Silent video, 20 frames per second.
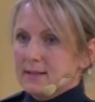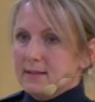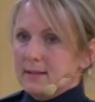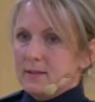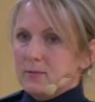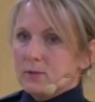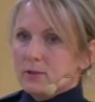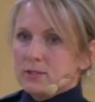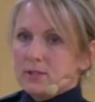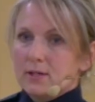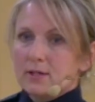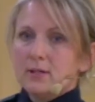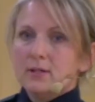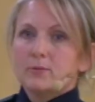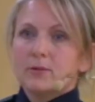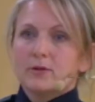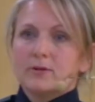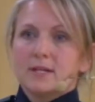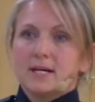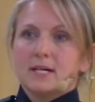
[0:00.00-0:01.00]
And we'll talk
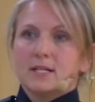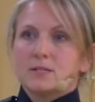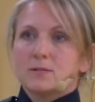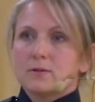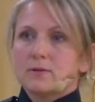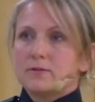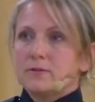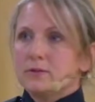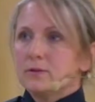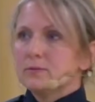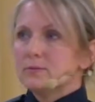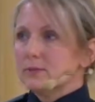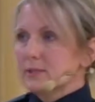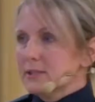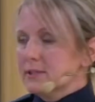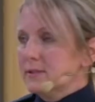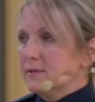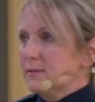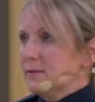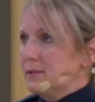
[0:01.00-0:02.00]
about that. So if you're
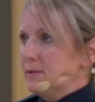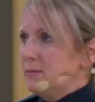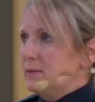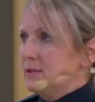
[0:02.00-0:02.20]
really going to